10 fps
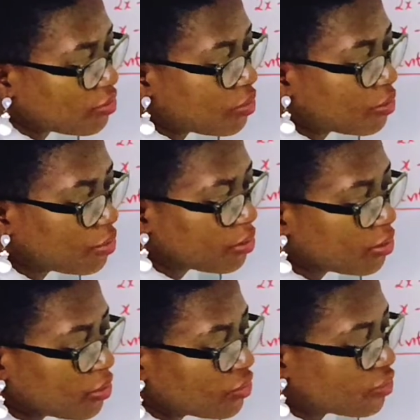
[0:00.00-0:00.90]
row.
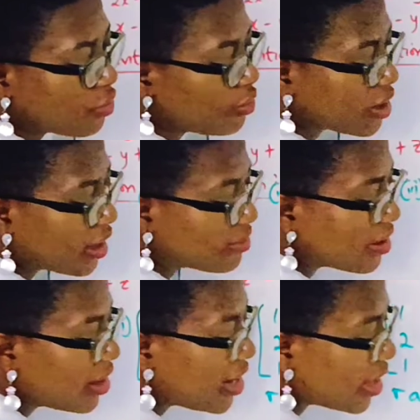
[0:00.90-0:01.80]
So you can
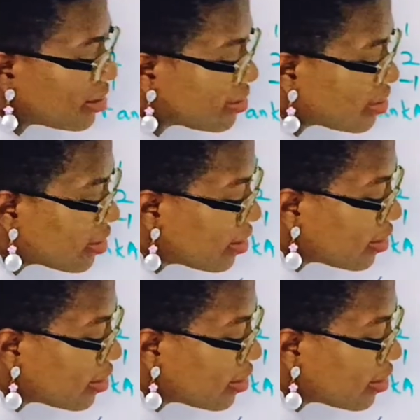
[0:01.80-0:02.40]
say let